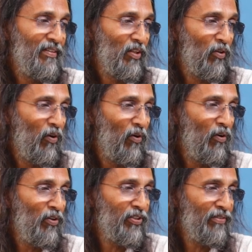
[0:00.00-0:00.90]
The
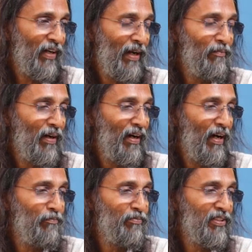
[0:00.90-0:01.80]
cohort of
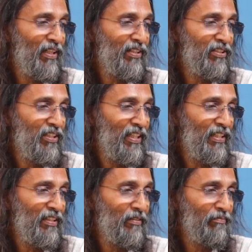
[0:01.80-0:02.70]

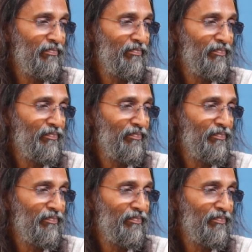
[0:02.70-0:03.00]
upsurging